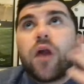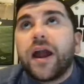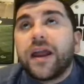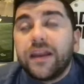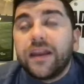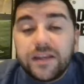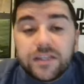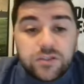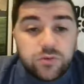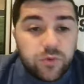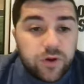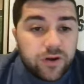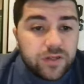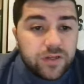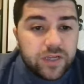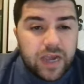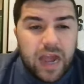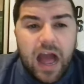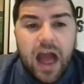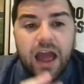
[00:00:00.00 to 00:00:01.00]
brightness, where I
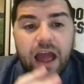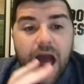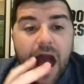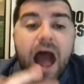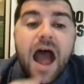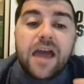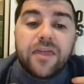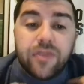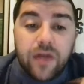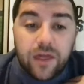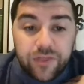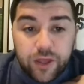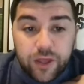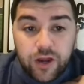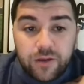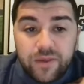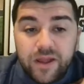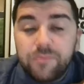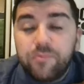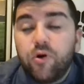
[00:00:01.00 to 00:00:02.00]
was like, I thought they
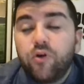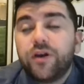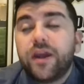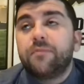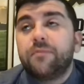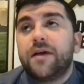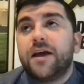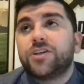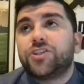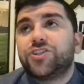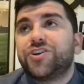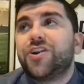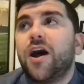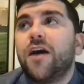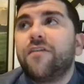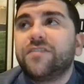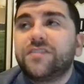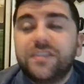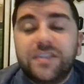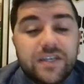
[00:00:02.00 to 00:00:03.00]
could have made a bowl game last year. It
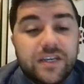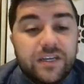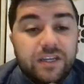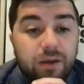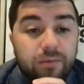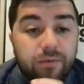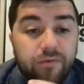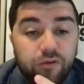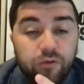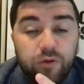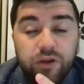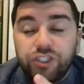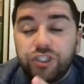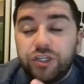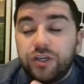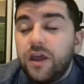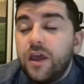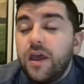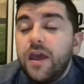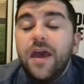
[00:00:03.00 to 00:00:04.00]
obviously didn't come to
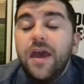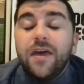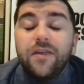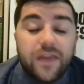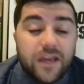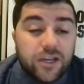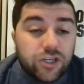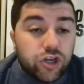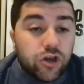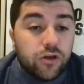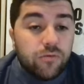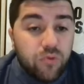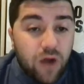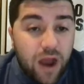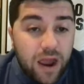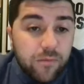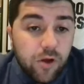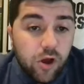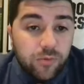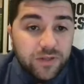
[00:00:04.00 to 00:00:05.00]
fruition. They showed
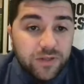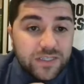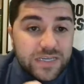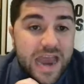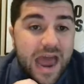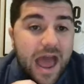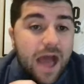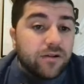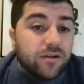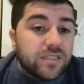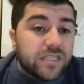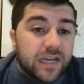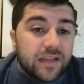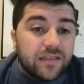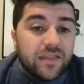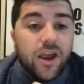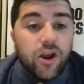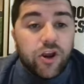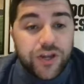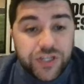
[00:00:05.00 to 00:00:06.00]
bright moments. Now it's
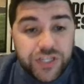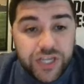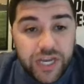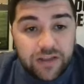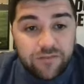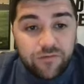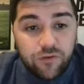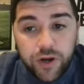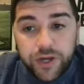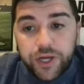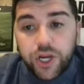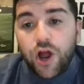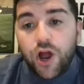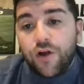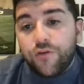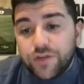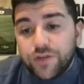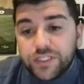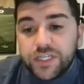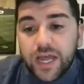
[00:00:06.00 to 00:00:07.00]
like they're contending for a
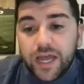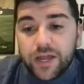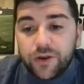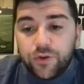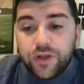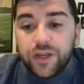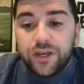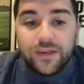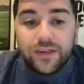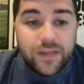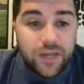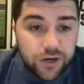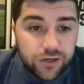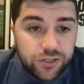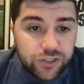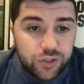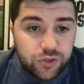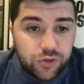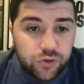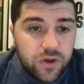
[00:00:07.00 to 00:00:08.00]
conference title in year
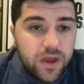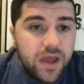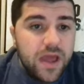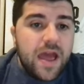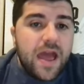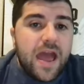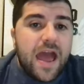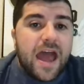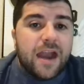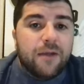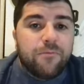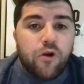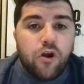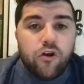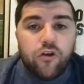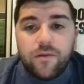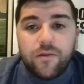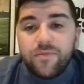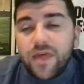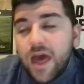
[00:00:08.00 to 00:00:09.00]
two at a
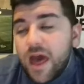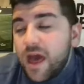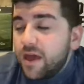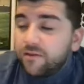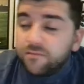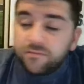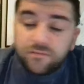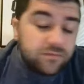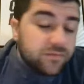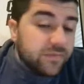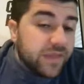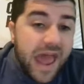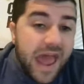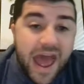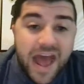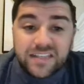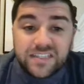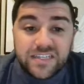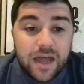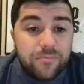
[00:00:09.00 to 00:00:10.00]
program that
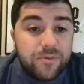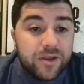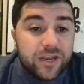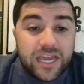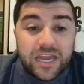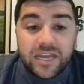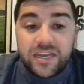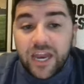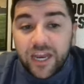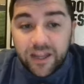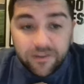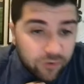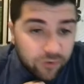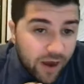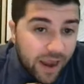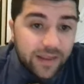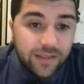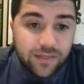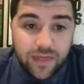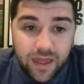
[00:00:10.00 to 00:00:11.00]
has not been contending for
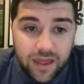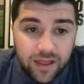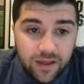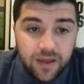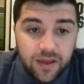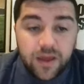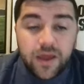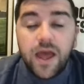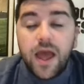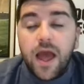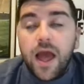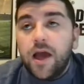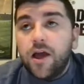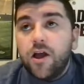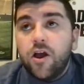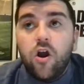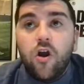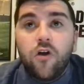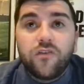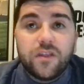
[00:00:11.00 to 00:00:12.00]
anything
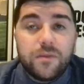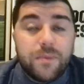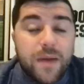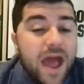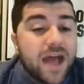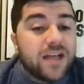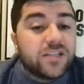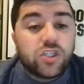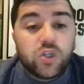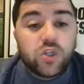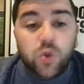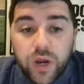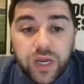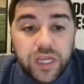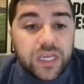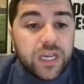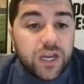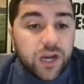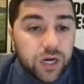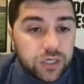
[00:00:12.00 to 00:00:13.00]
over the past
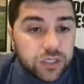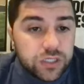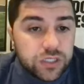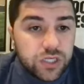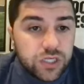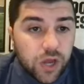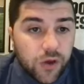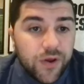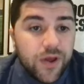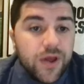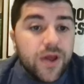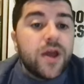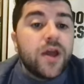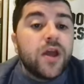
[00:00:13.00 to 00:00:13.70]
20 years. So